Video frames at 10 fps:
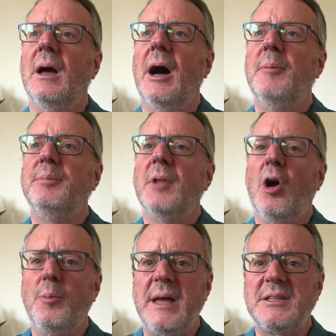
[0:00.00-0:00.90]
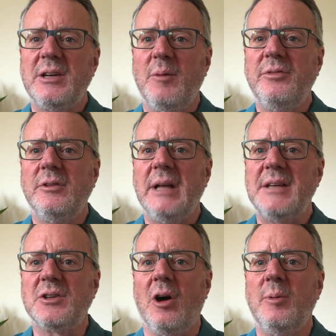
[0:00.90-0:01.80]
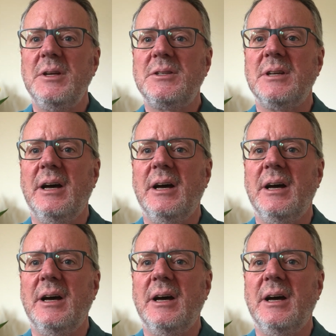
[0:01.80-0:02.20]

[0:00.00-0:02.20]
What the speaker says: Hope that's helpful, as always.